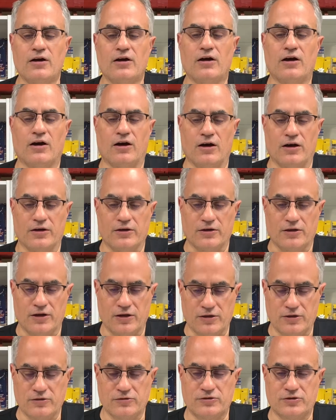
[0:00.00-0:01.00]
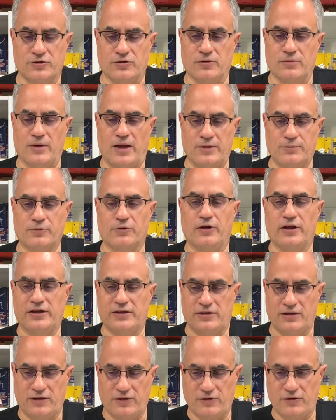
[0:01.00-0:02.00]
on YouTube, April
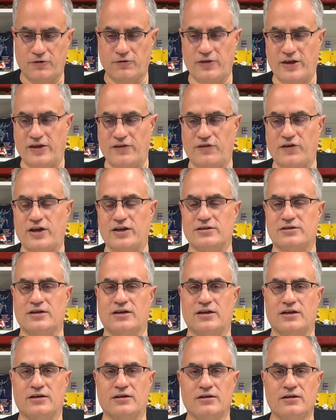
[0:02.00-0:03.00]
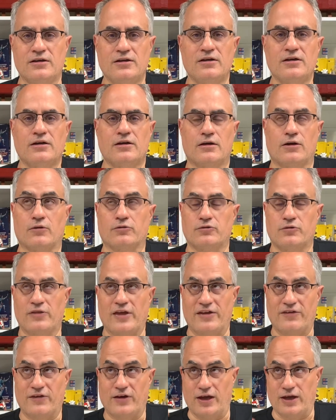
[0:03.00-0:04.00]
18th, 2018. No,
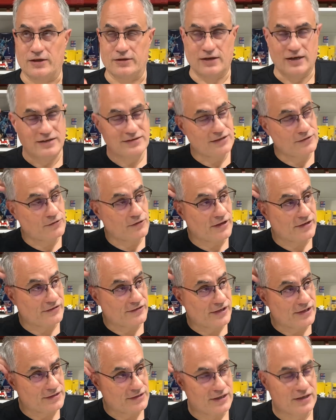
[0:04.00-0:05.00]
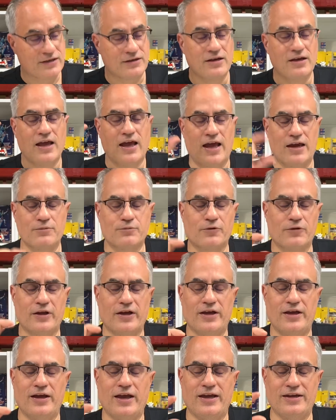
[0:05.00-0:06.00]
2008. Did I say 2018? April
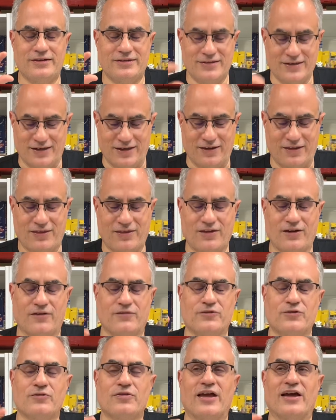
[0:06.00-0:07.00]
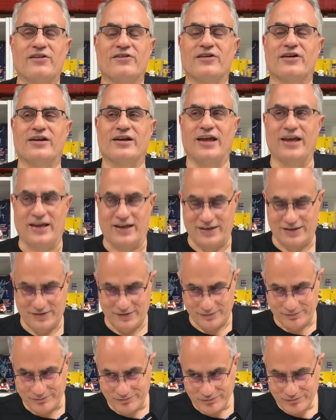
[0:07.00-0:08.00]
18th of 2008.
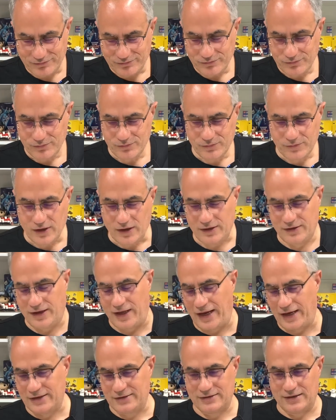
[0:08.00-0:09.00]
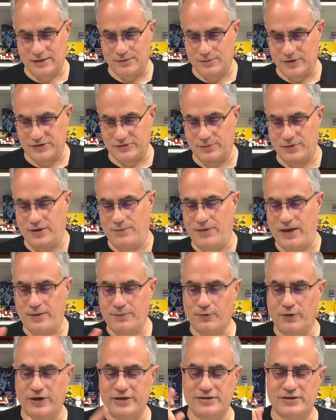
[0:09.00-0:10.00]
That 18 messed me up.
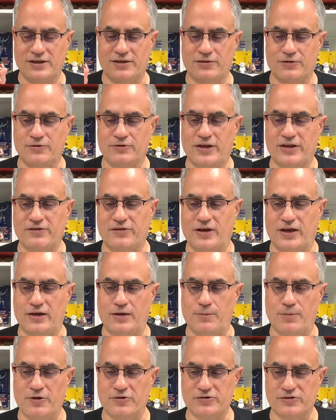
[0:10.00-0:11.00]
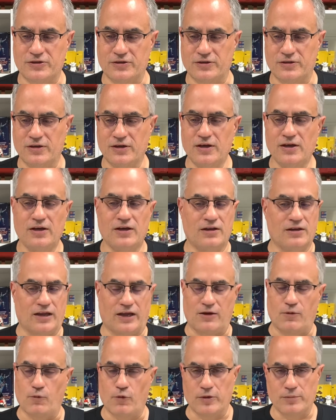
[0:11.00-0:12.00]
April 18th, 2008, I posted
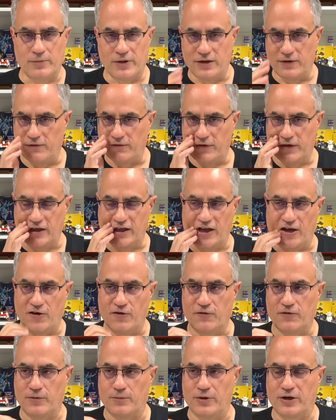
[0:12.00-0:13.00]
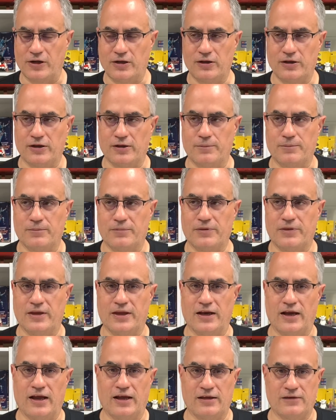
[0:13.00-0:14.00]
like a 1-minute video from a clip
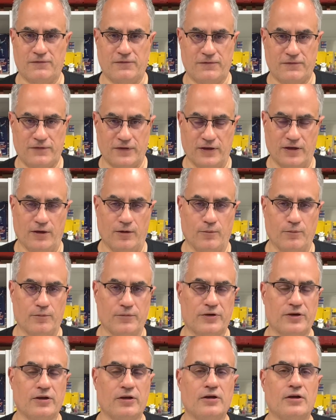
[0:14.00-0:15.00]
that I filmed